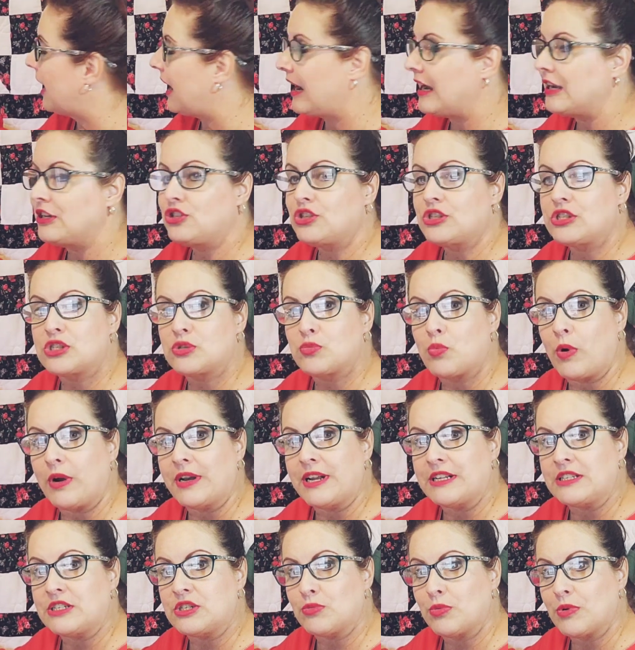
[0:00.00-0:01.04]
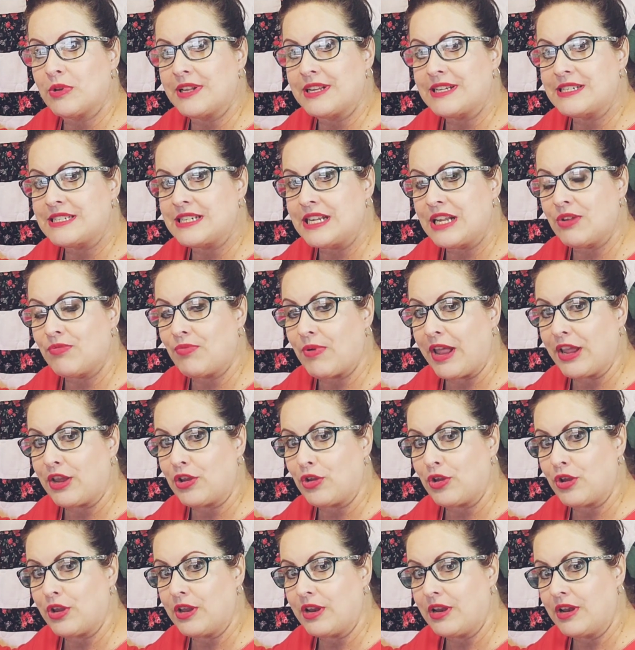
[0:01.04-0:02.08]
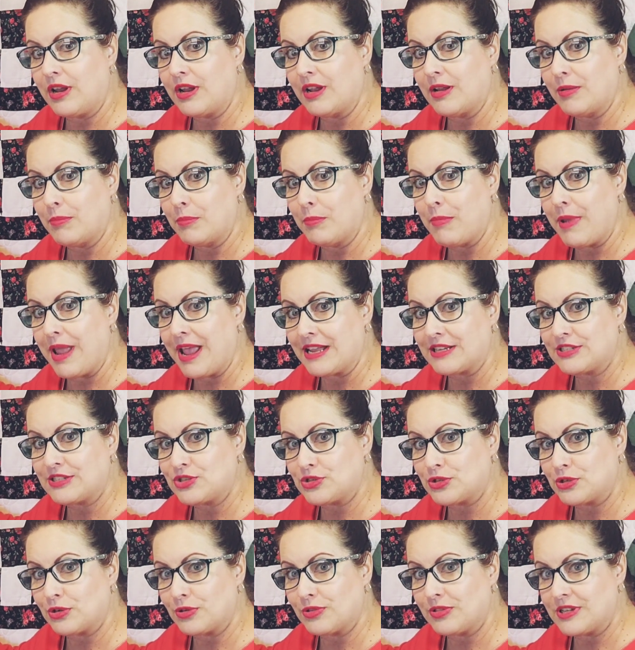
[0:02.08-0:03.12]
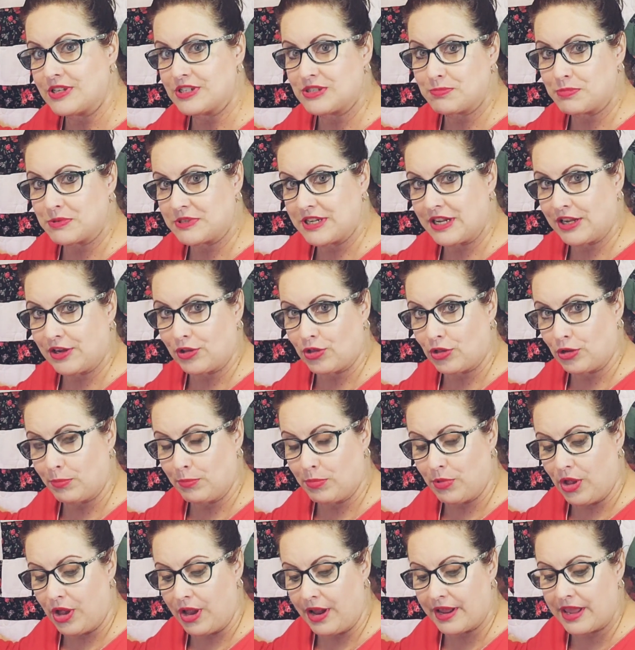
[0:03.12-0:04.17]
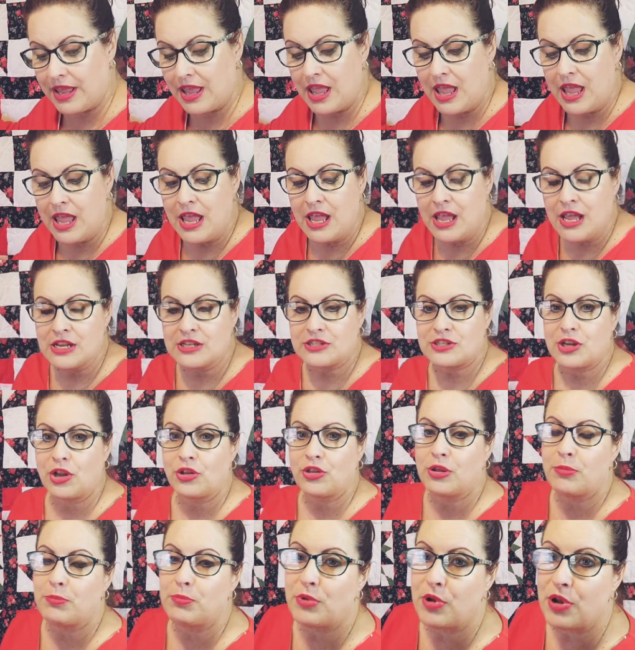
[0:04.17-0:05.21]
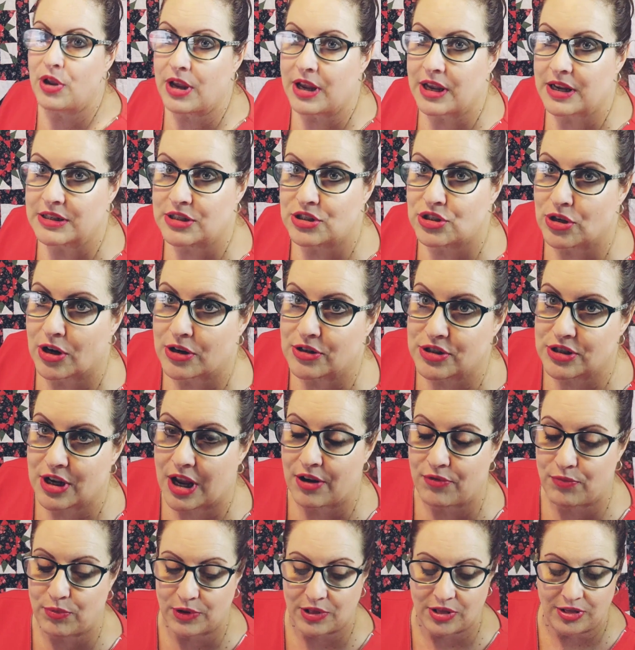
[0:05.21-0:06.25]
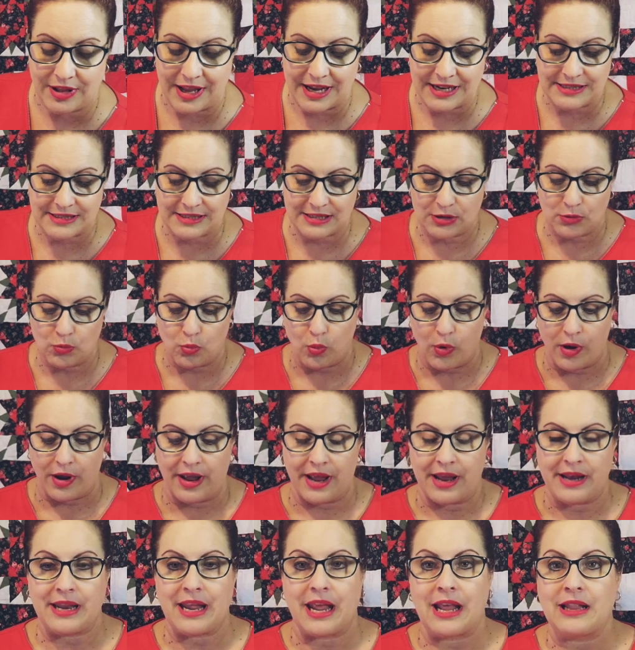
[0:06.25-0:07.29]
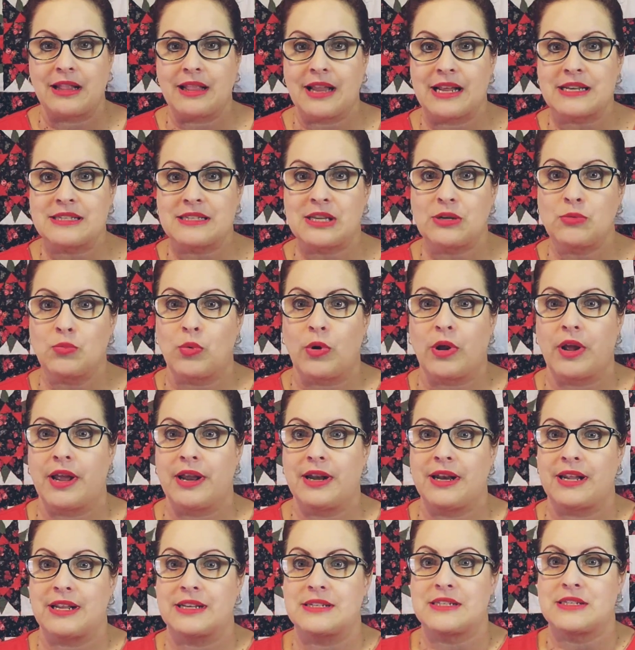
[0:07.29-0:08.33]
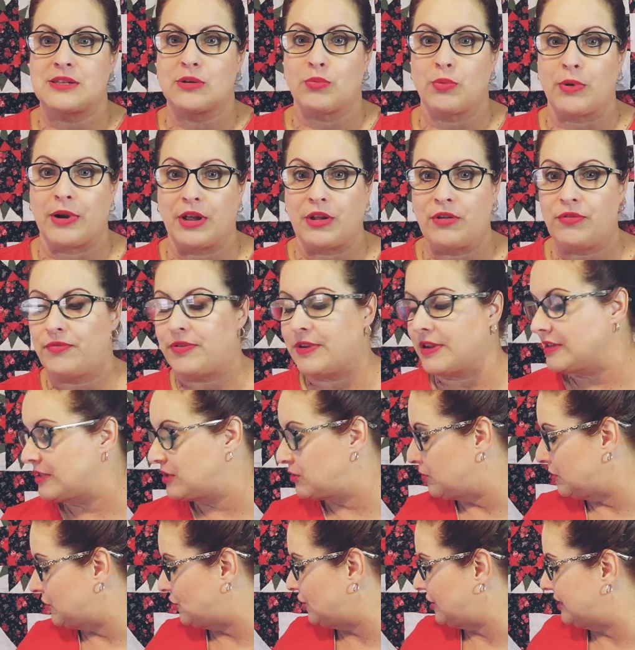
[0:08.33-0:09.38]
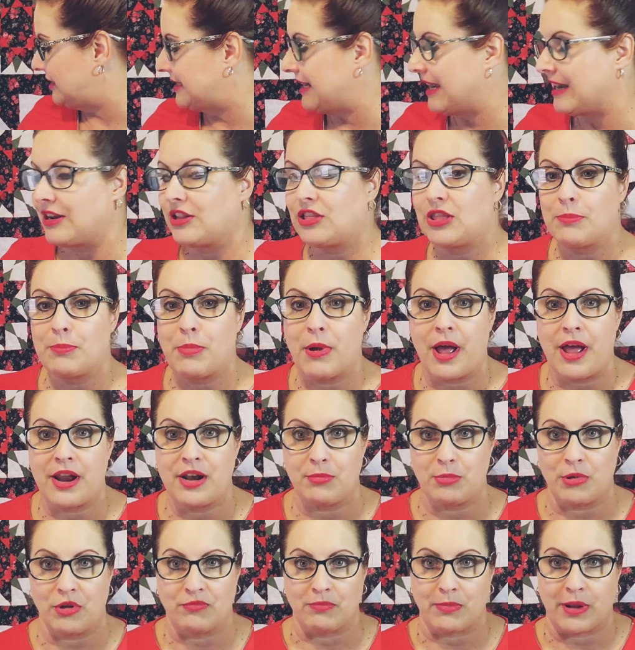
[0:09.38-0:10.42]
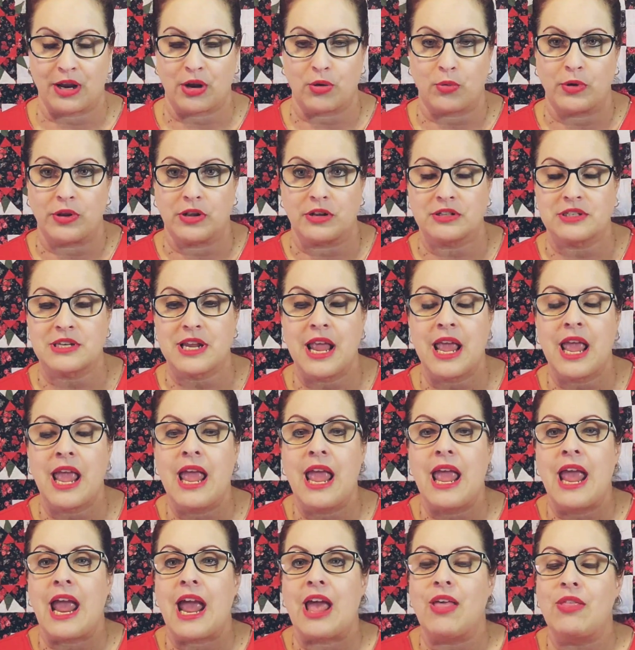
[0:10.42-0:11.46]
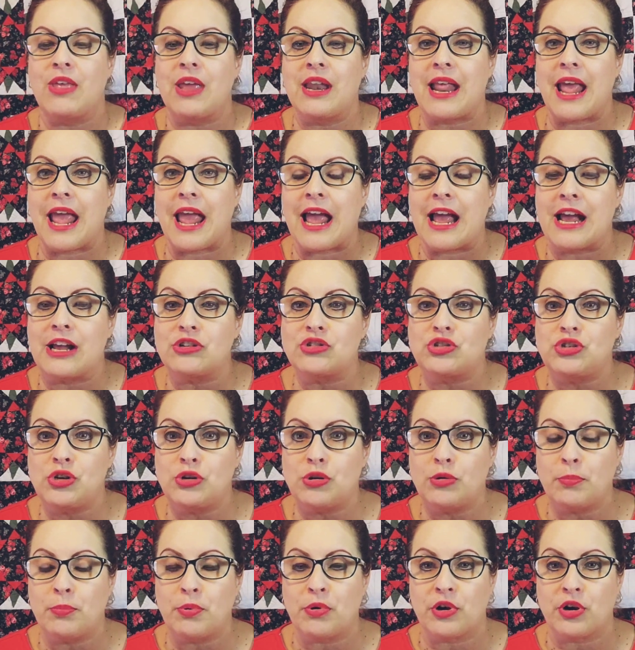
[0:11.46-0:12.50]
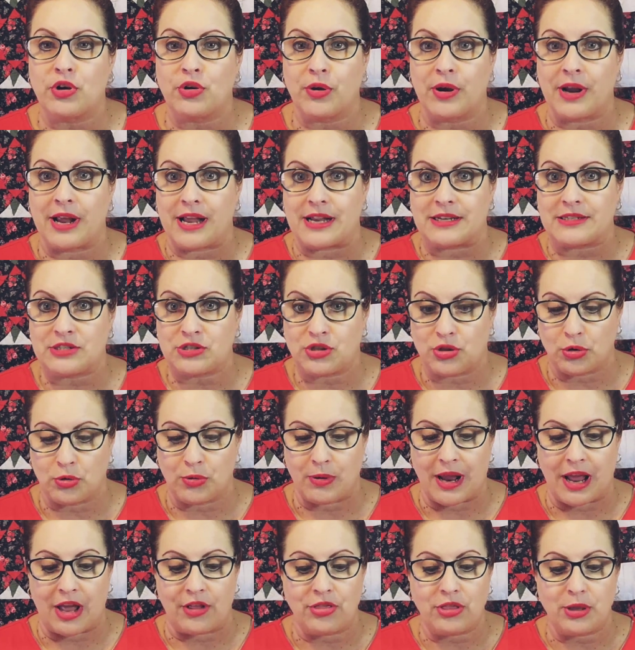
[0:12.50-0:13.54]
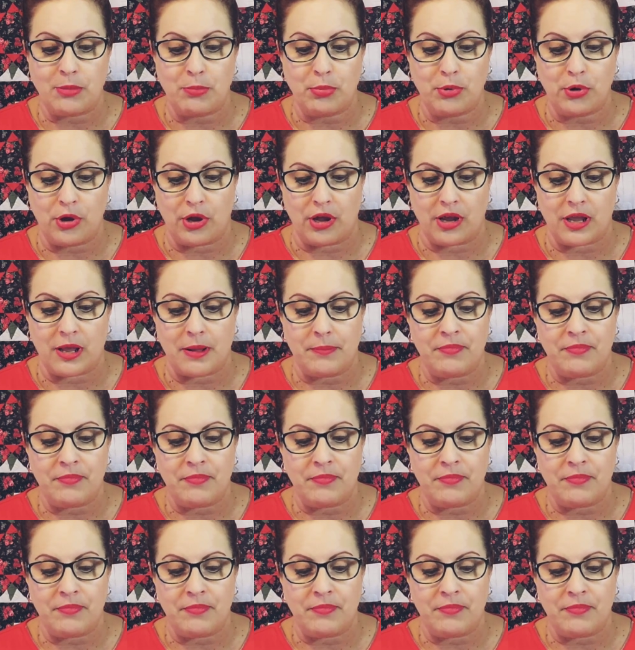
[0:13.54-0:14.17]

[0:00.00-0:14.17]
I just wanted to really see if I could master this particular block. So the book starts off with lesson 1, and lesson 1 is the rail fence, which is down at the bottom of my quilt. And then as you progress throughout the book,